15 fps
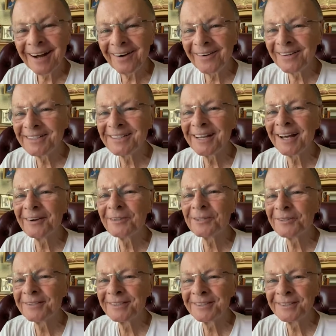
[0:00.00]
Huh?
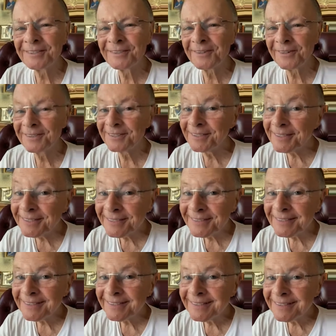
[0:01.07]
Where is
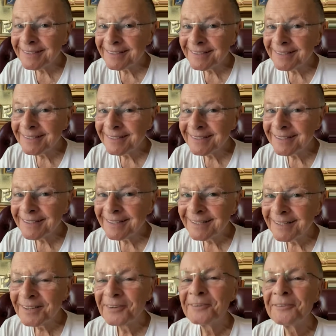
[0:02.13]
the
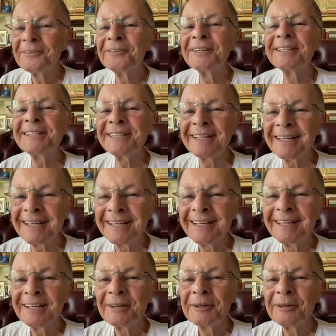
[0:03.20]
secret place?